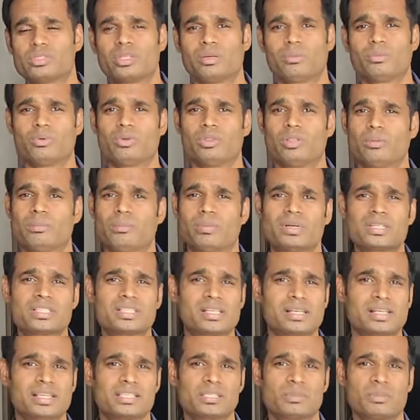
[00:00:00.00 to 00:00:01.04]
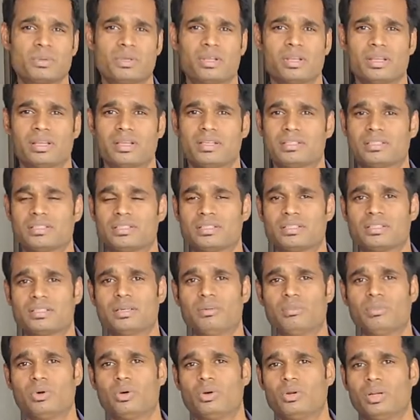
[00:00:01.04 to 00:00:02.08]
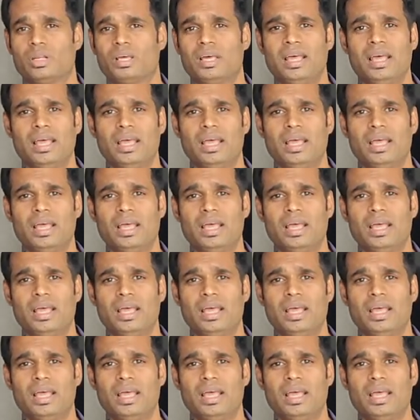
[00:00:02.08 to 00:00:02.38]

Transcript: about the personal experiences, about